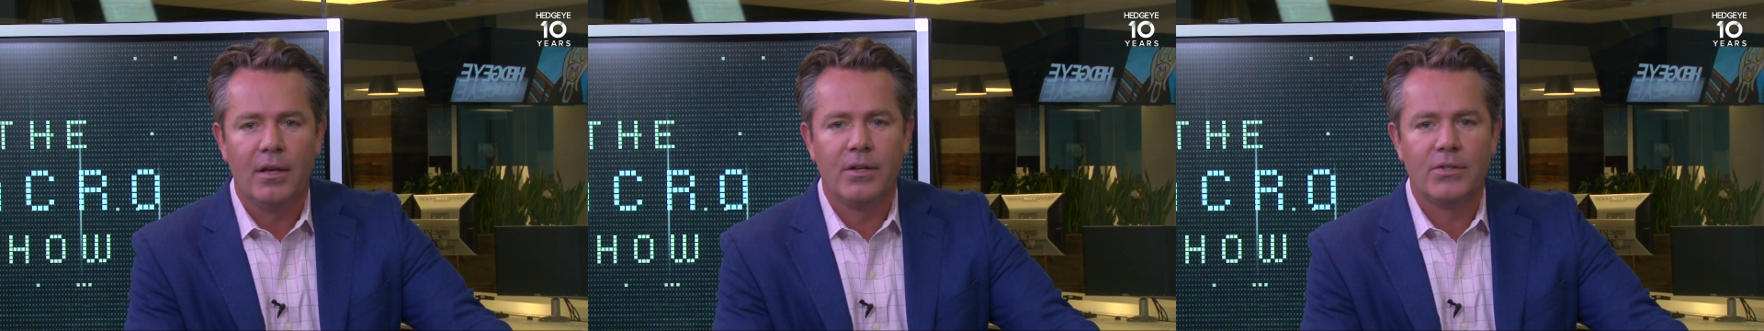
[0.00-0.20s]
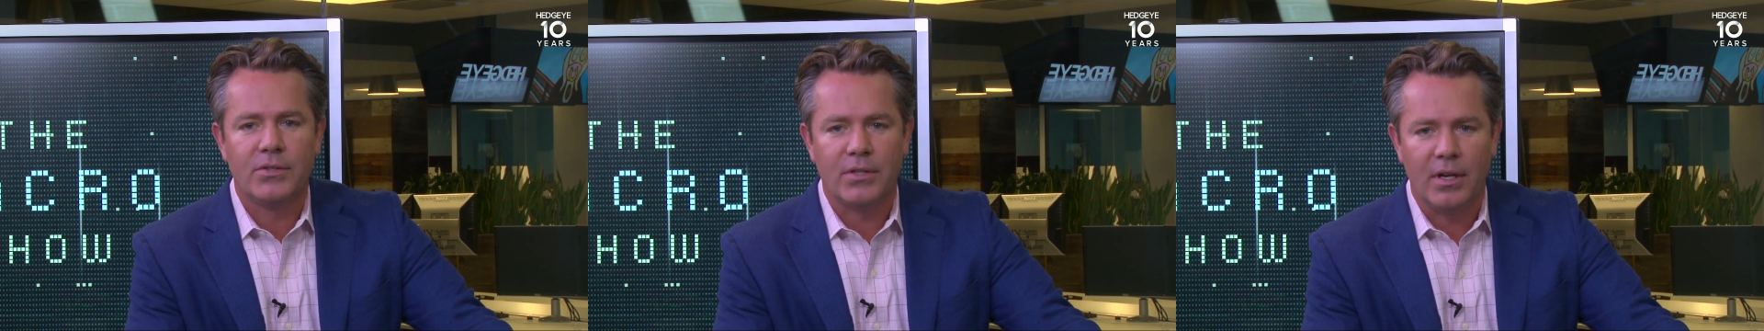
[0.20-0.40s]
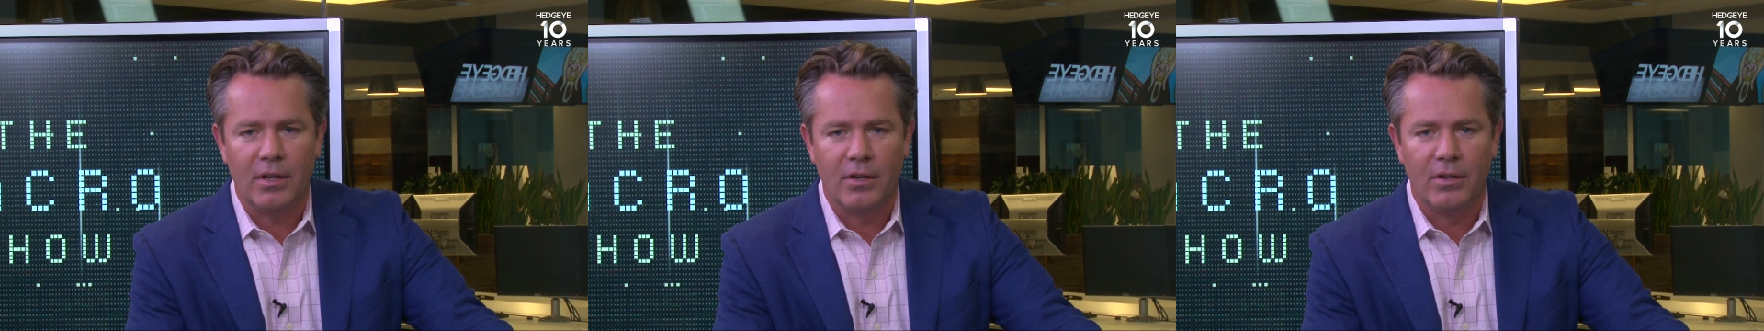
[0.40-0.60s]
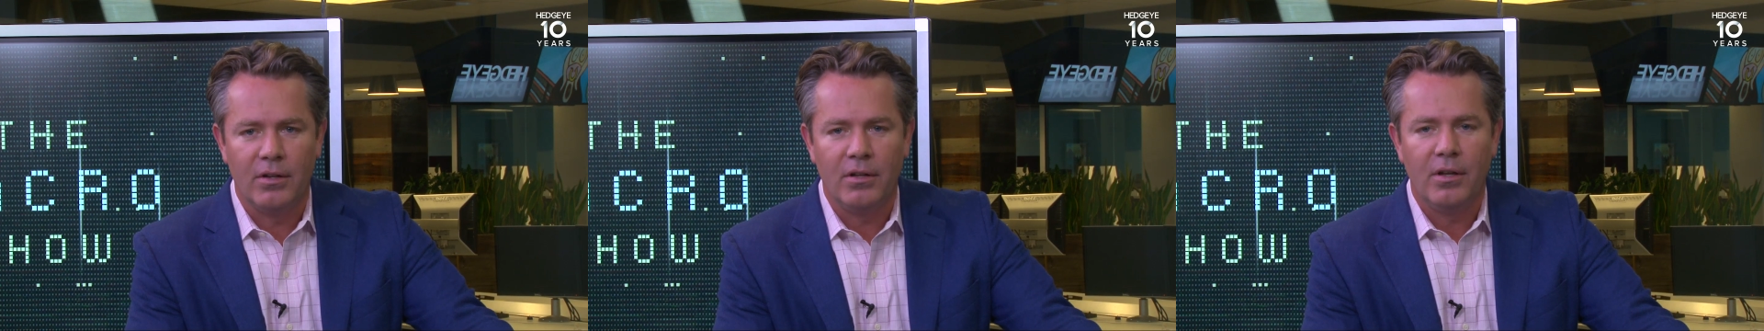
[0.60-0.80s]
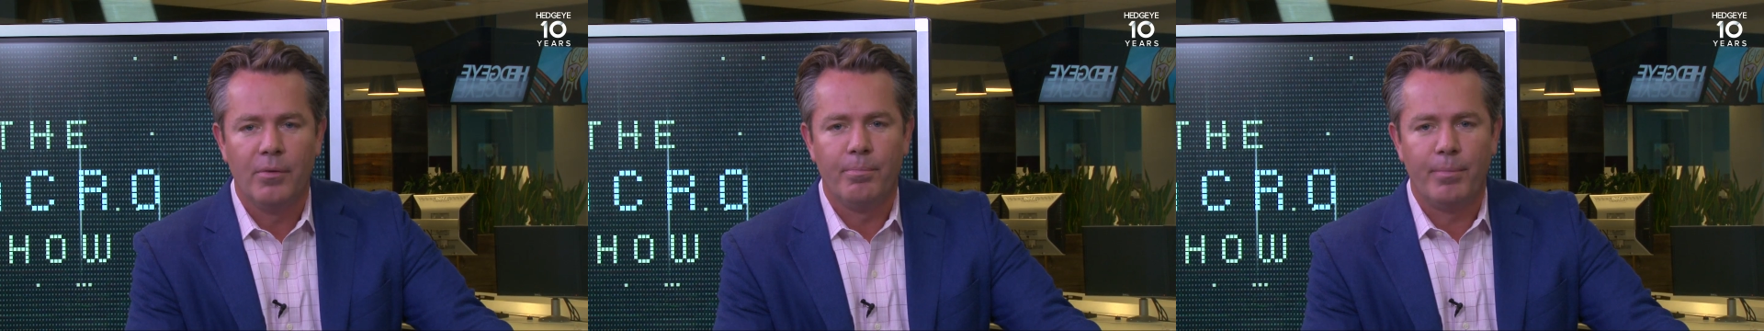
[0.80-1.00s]

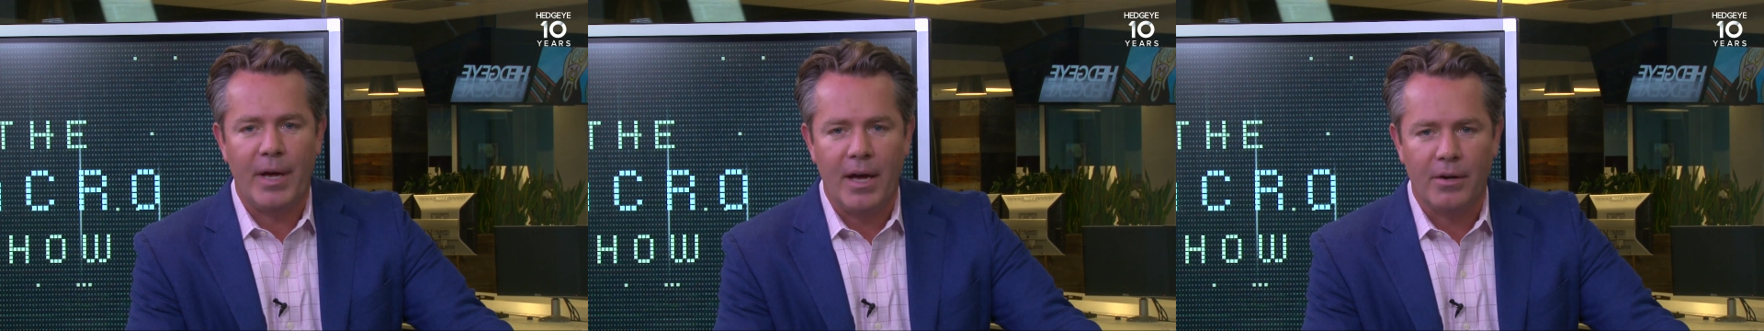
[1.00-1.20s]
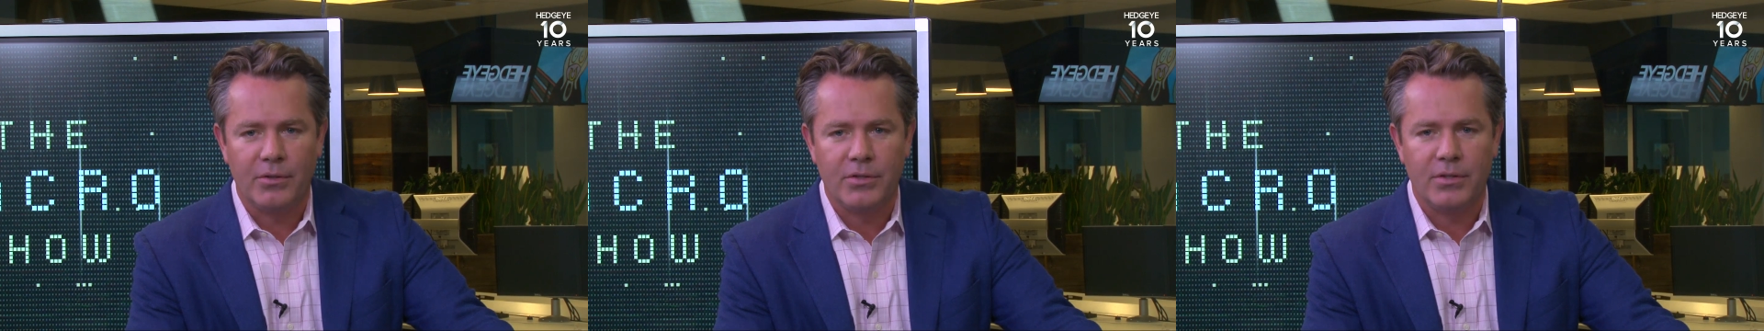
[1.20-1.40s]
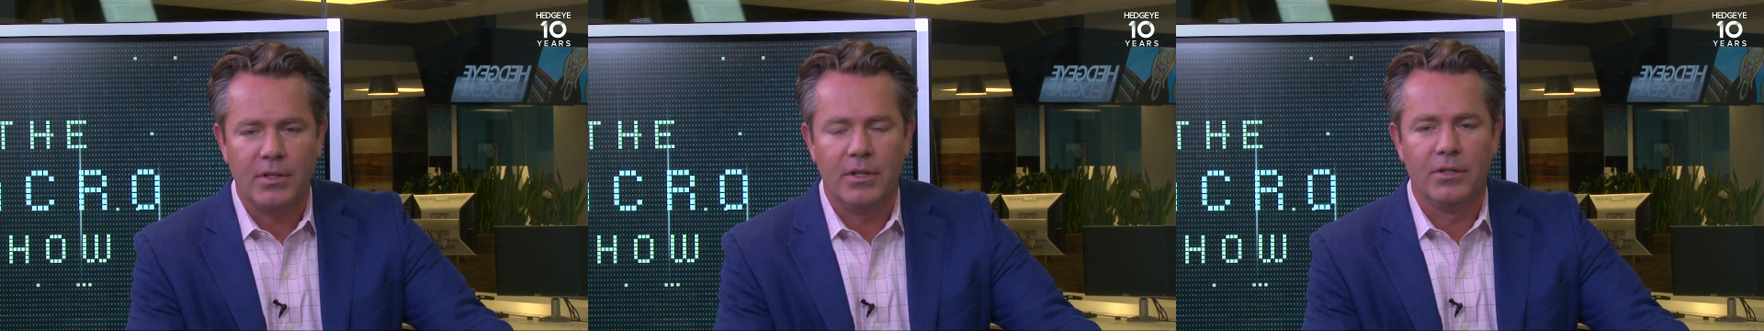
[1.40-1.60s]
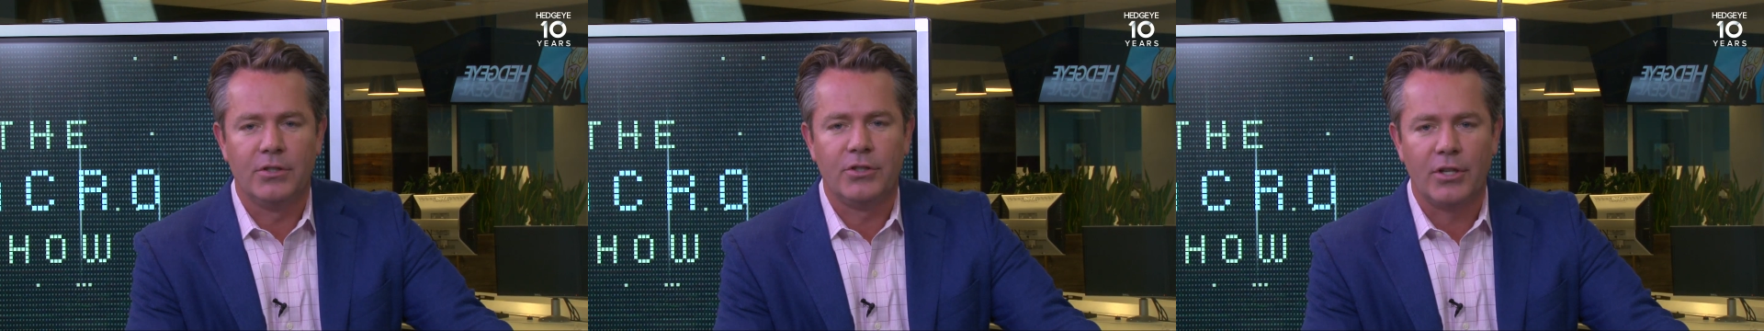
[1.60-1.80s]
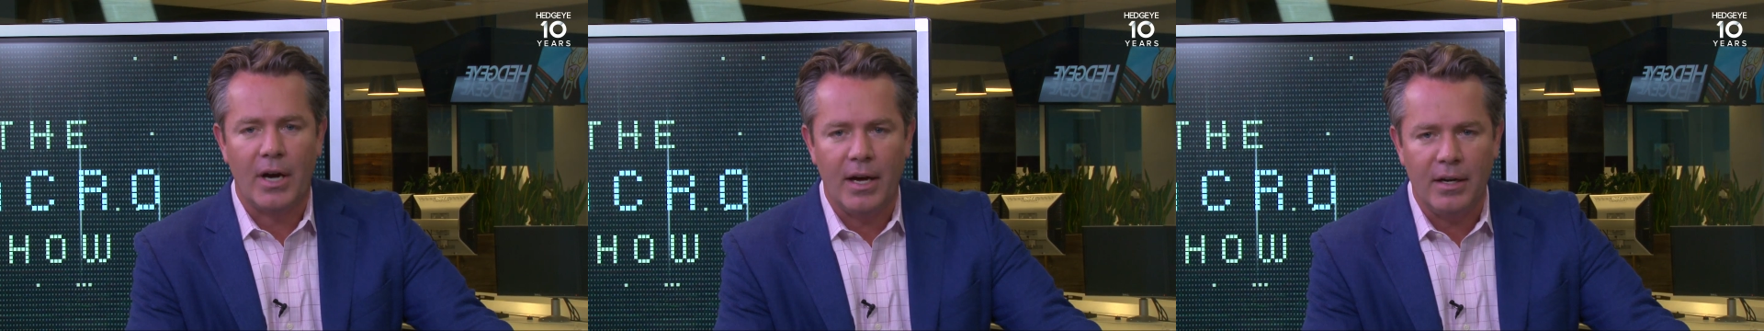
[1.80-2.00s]
single bounce in
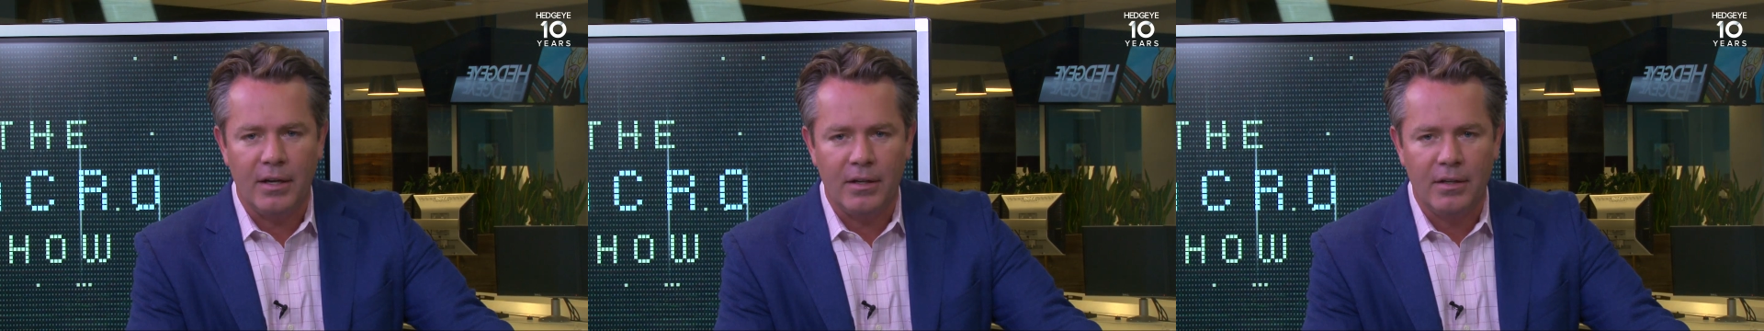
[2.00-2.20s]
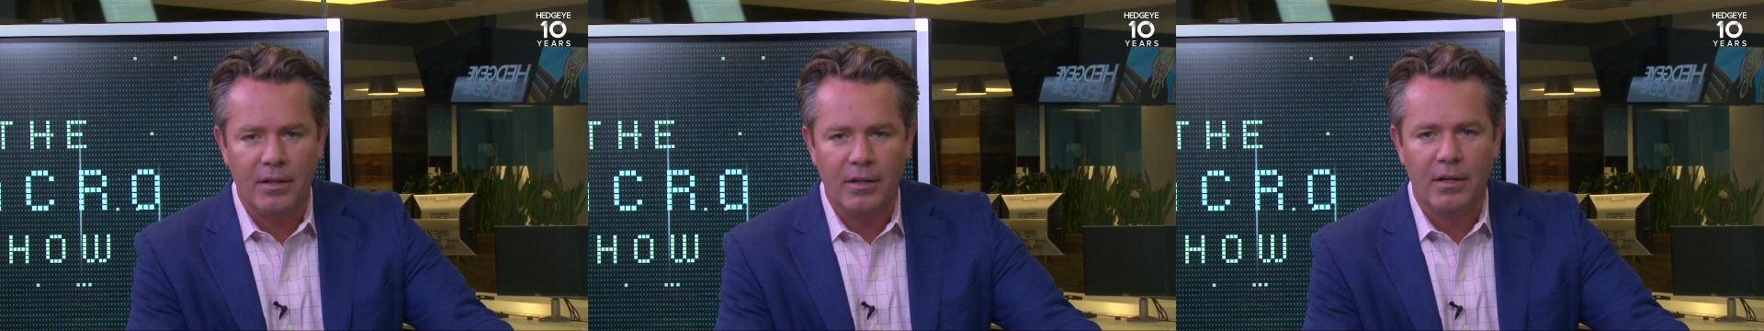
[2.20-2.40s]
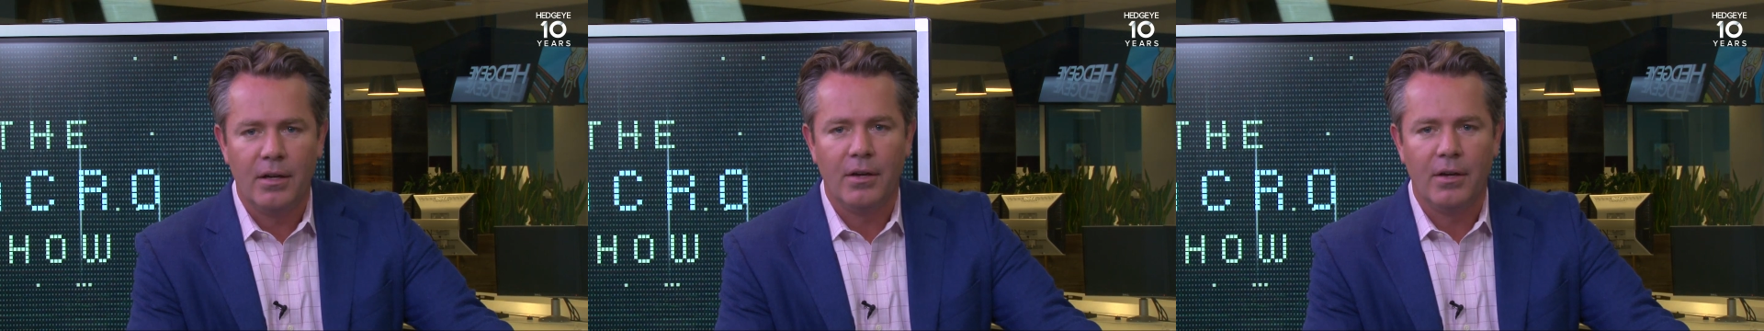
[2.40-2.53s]
China,